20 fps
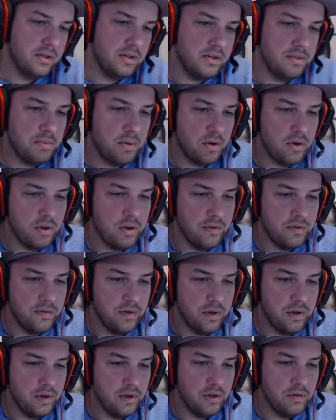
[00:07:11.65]
That's part of the
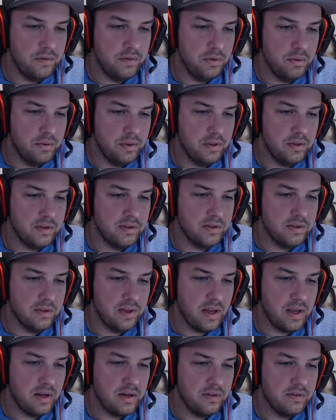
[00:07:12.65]
fun of doing this
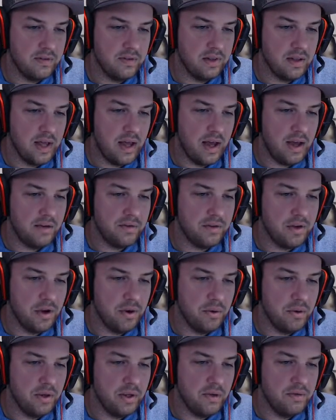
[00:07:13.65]
kind of live
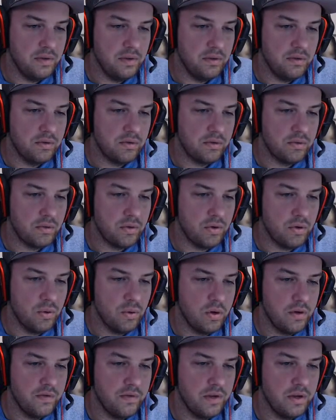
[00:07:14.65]
coding. Even though this is a
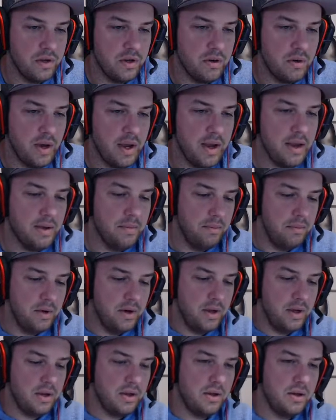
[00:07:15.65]
recorded video, I am
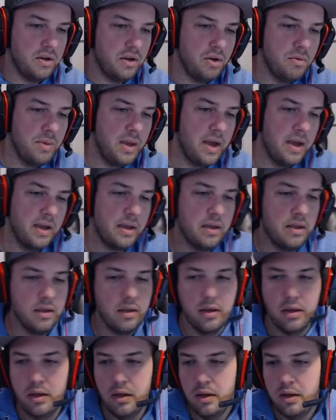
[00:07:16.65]
not going to go back
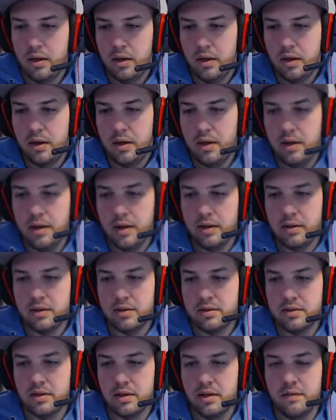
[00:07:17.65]
and edit
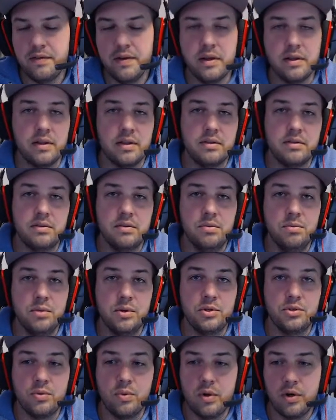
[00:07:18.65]
this stuff out. That's too
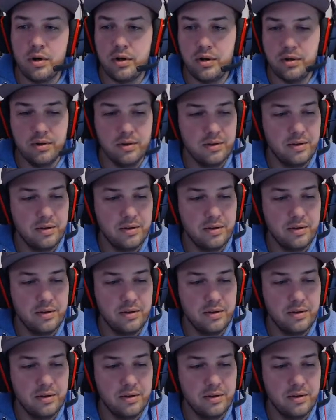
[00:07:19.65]
much work.